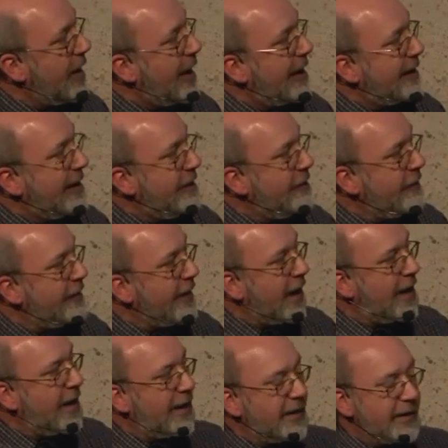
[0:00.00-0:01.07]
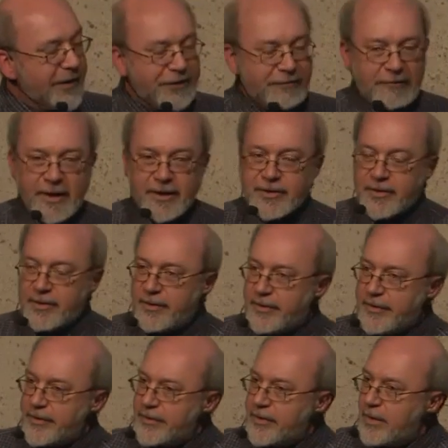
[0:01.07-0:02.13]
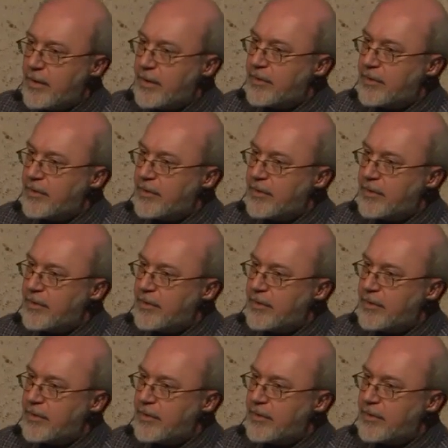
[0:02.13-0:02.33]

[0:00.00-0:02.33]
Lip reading: and even their illustrations